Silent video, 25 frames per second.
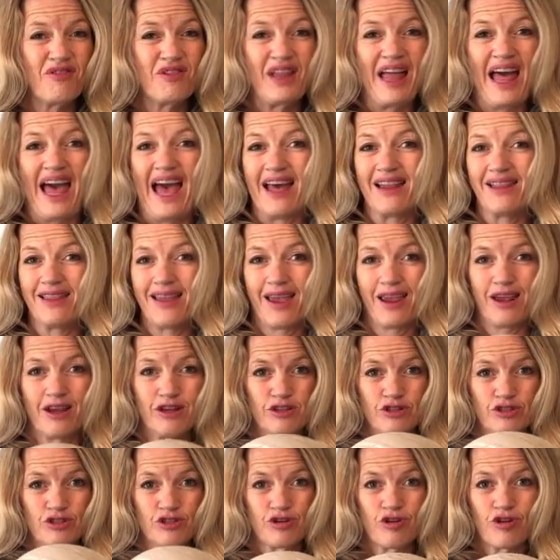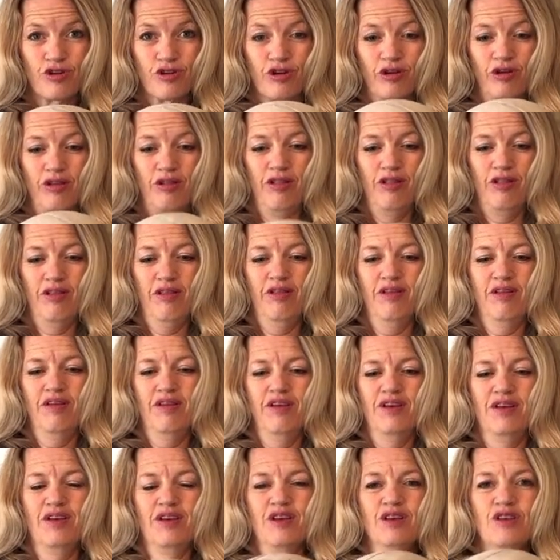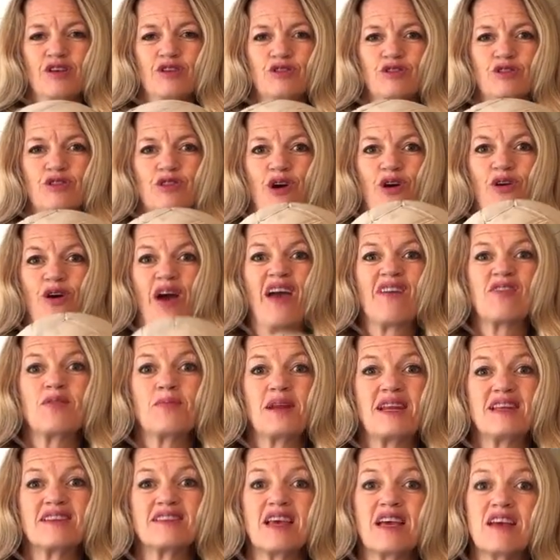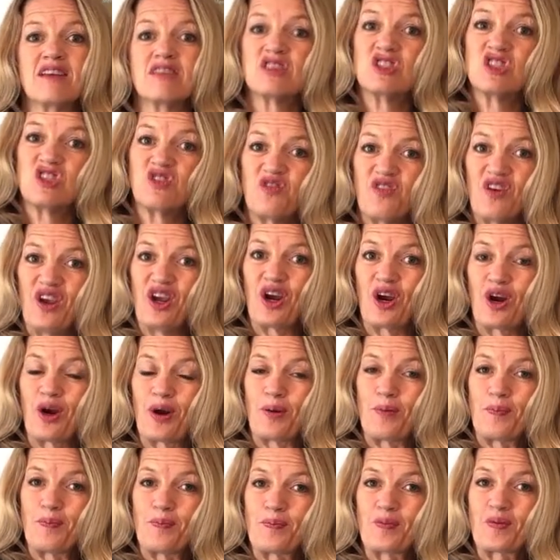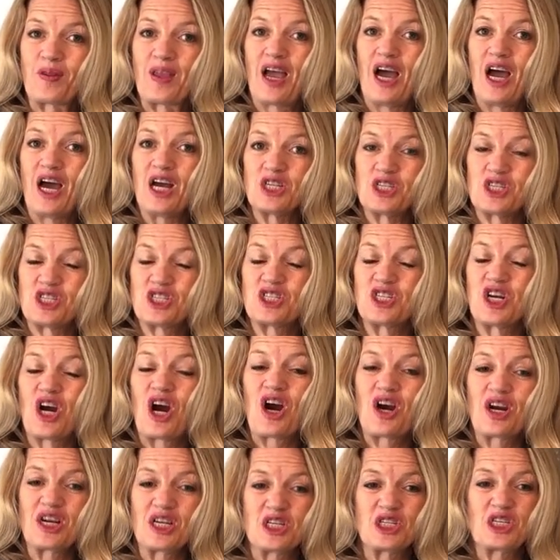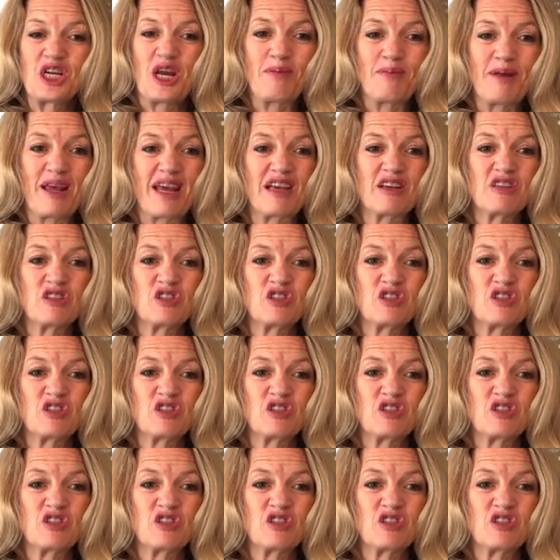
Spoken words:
flat like a circle. So everybody say sphere. A star is shaped like a